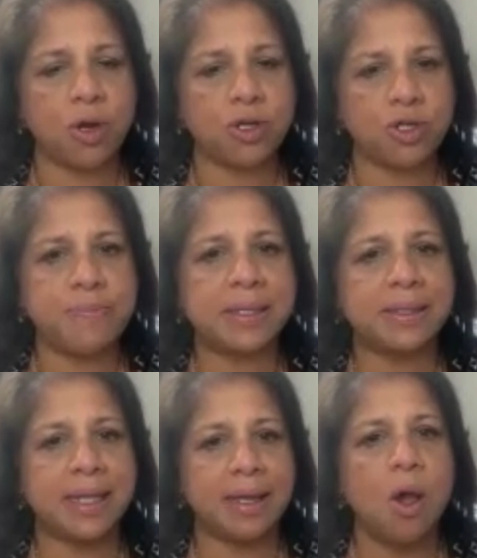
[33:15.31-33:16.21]
what you're
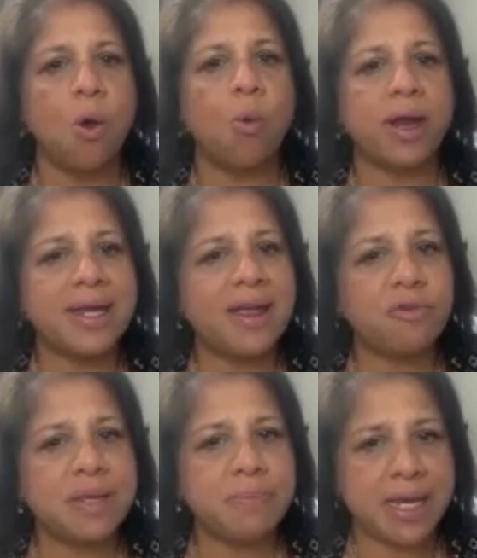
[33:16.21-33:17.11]
building where can
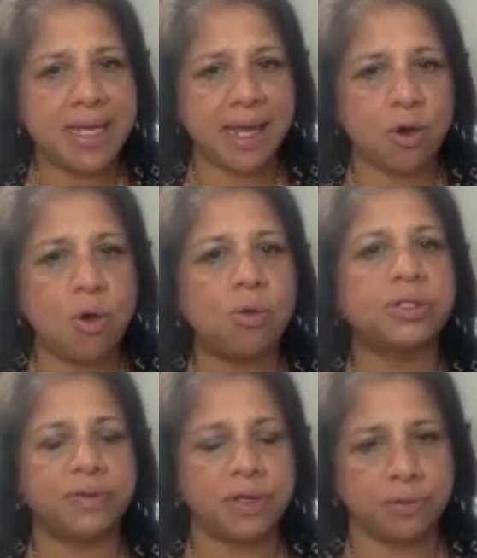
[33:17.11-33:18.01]
everybody get a hold
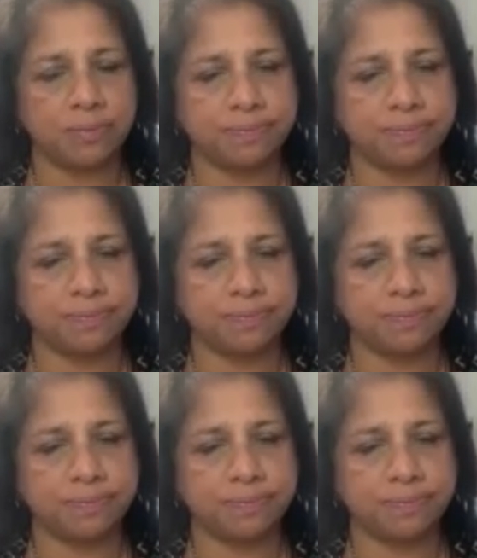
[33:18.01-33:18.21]
of you